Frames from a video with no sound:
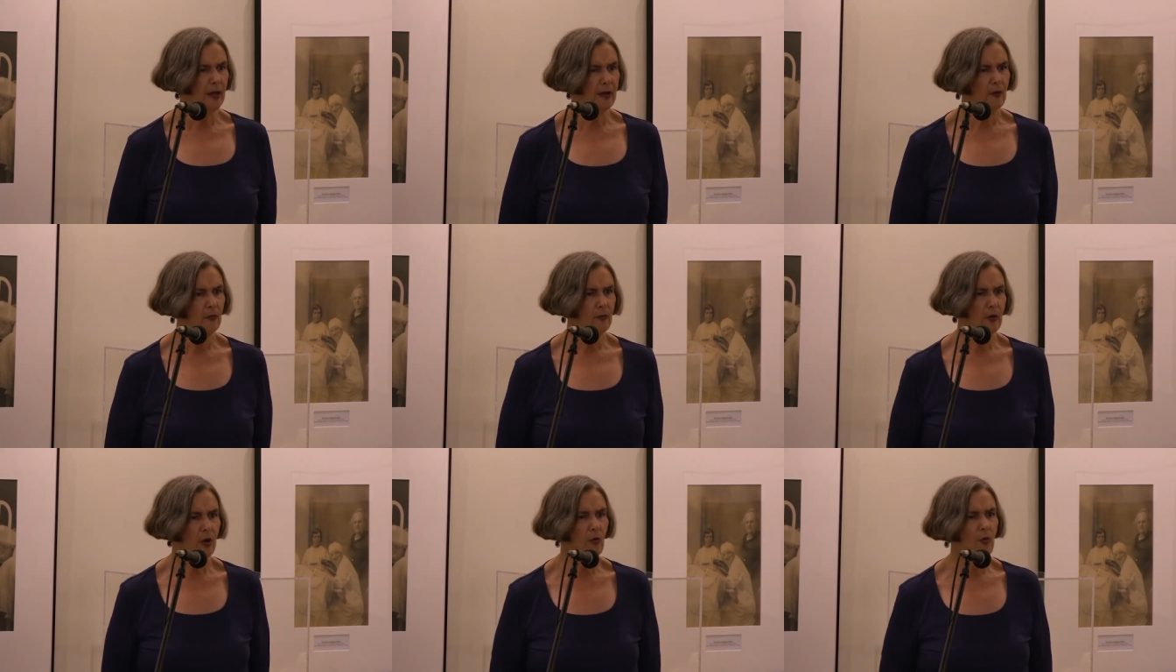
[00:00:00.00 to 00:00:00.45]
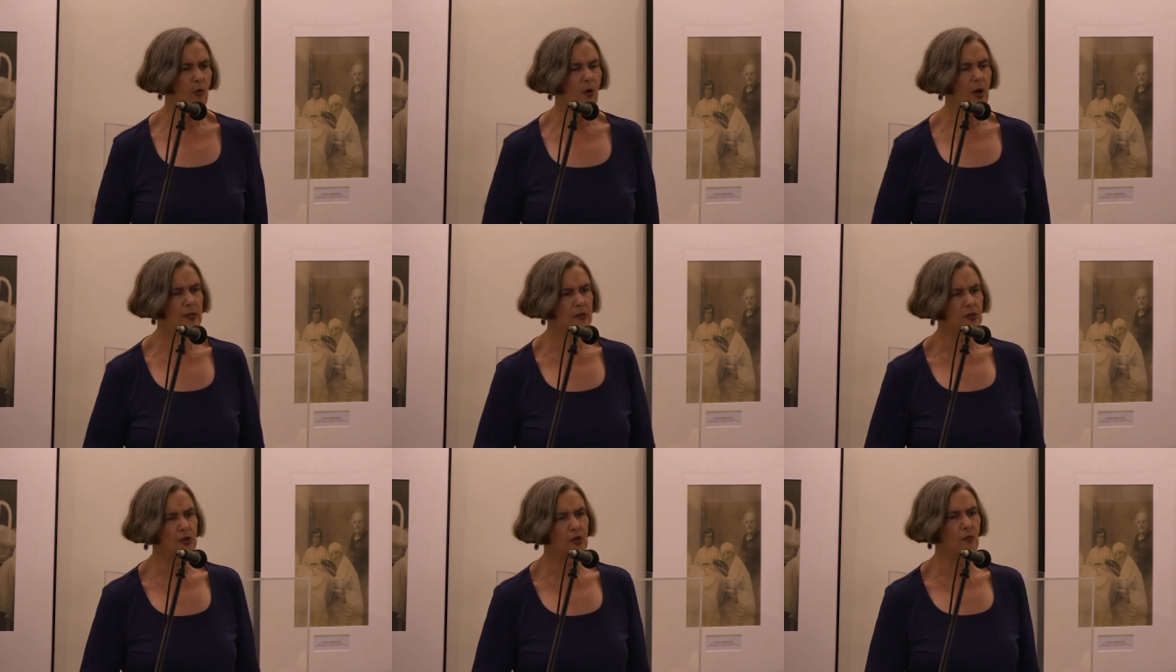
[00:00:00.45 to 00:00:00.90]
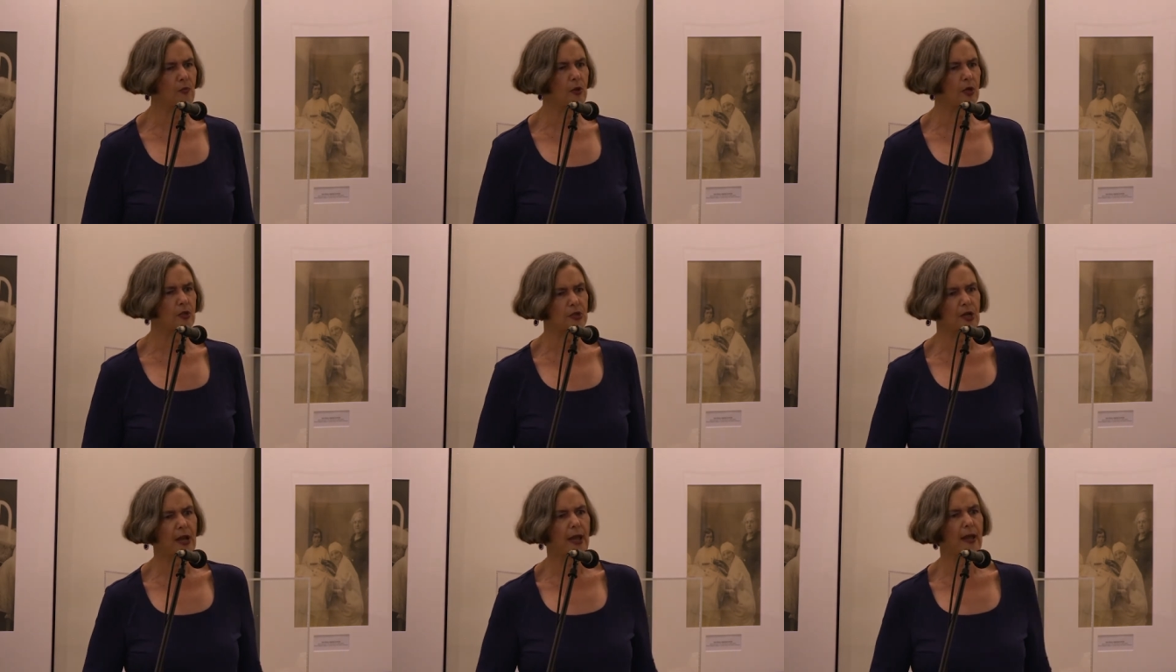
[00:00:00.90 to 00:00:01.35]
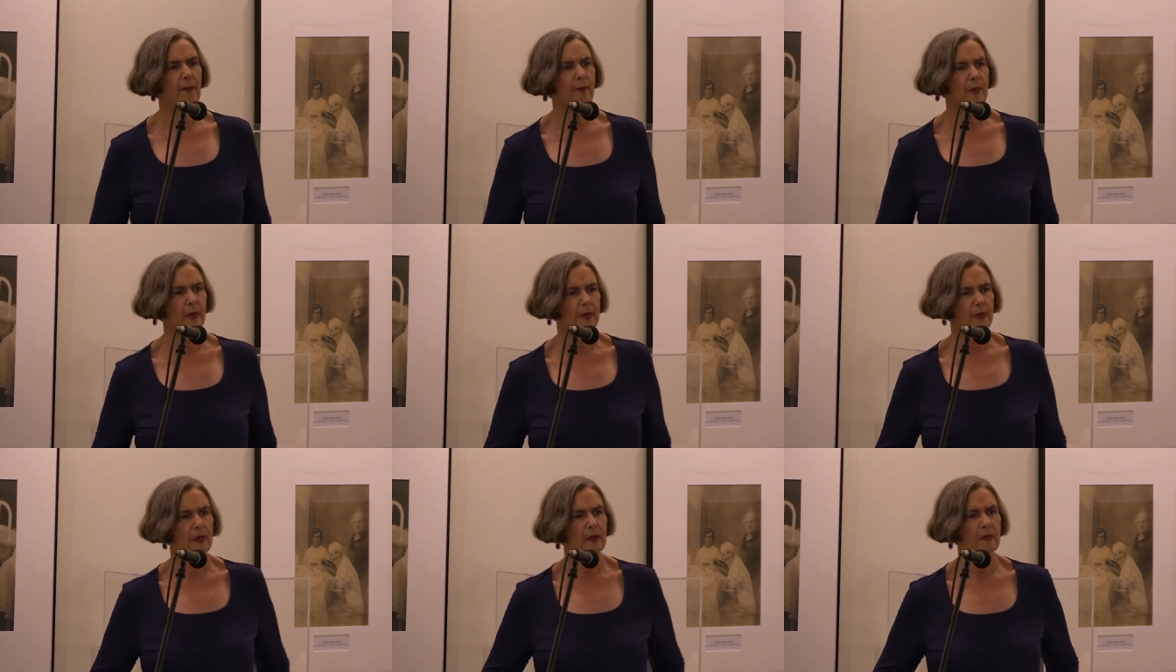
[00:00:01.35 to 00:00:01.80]
I don't know why so much
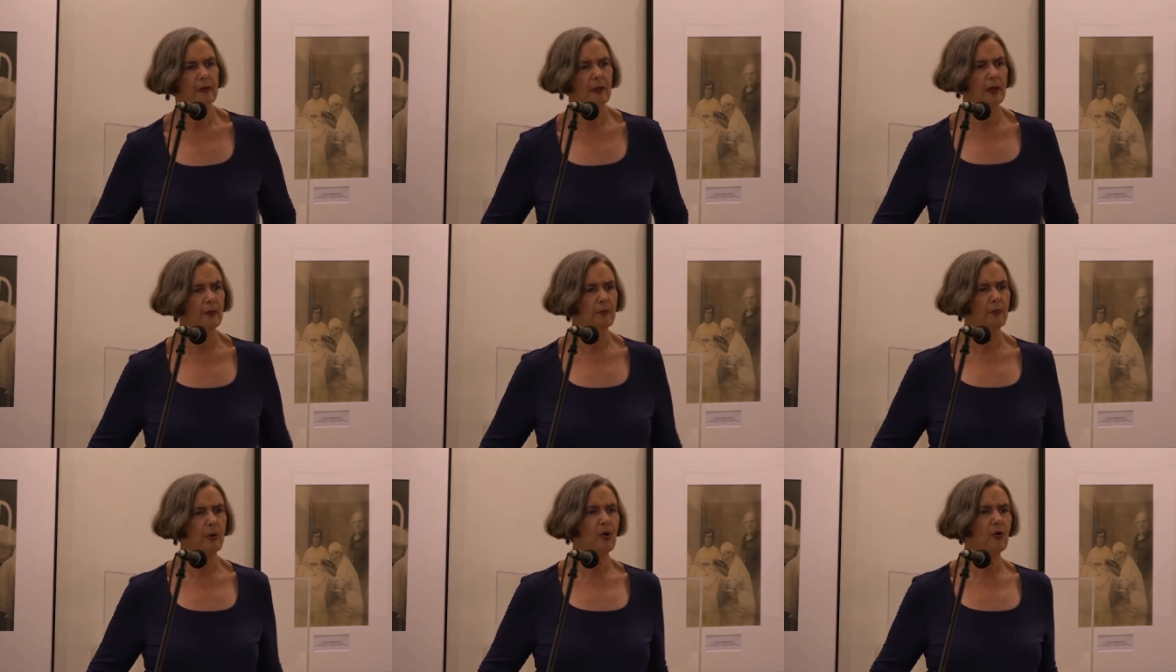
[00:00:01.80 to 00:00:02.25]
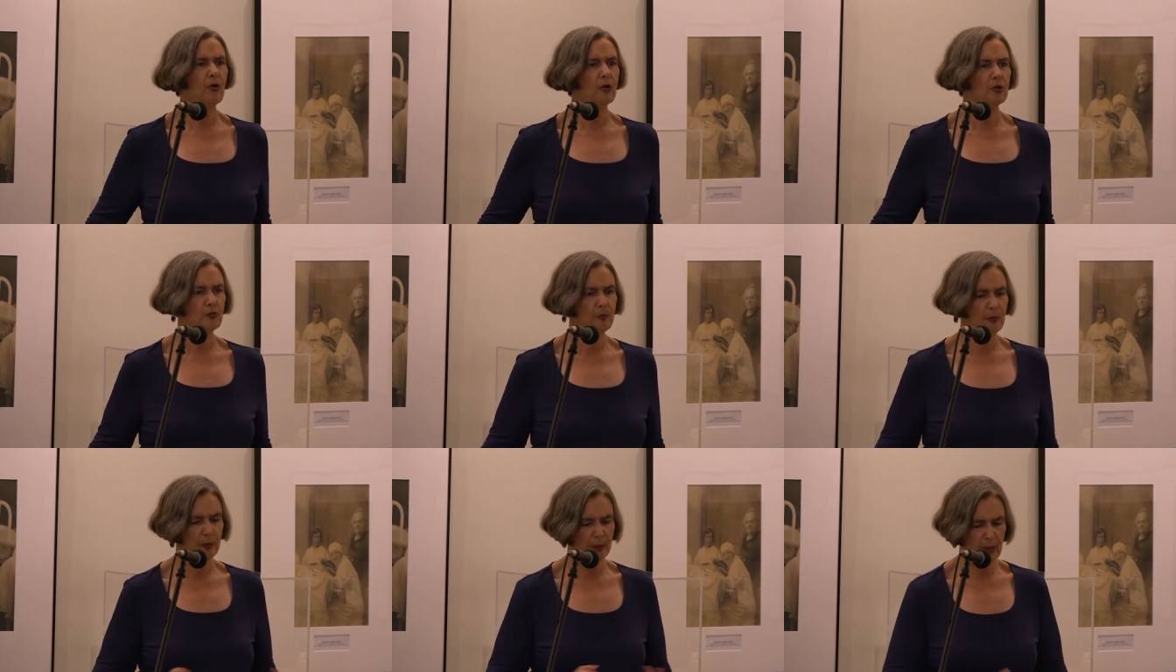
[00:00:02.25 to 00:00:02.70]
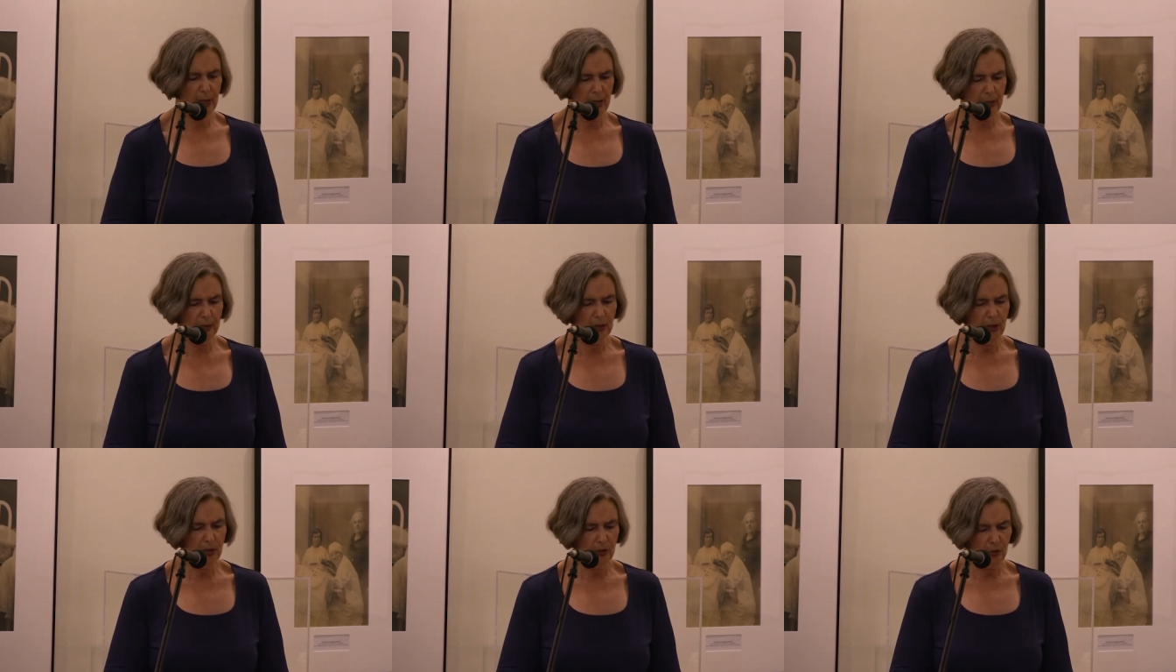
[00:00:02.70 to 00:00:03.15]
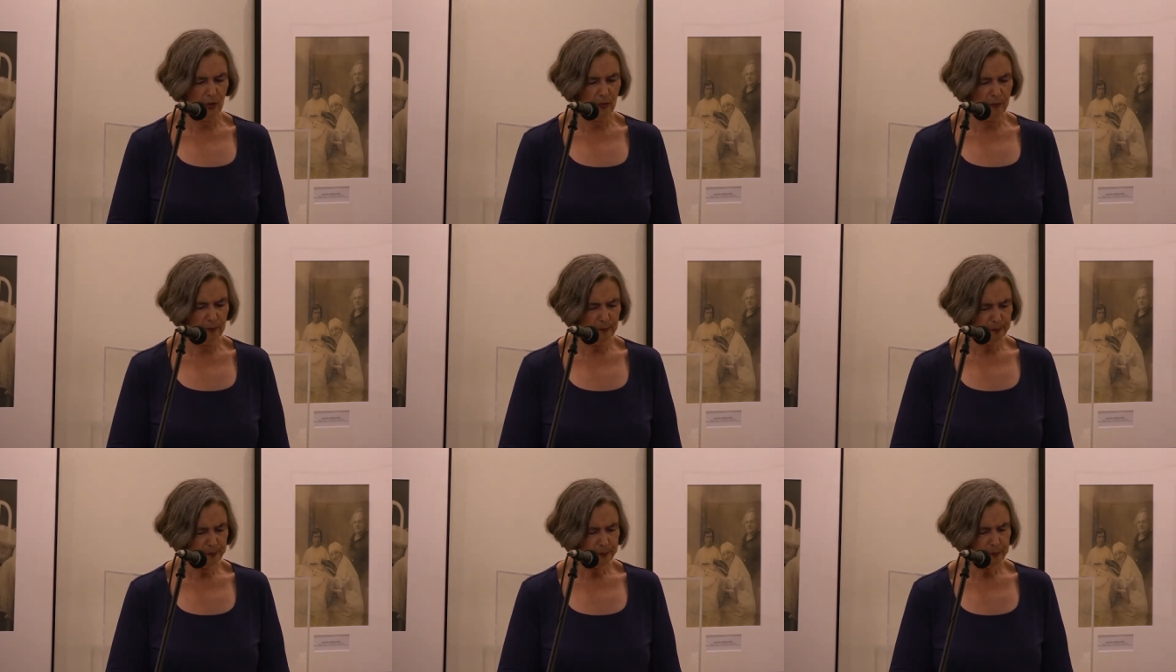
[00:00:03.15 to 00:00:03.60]
happened at Parchman that year,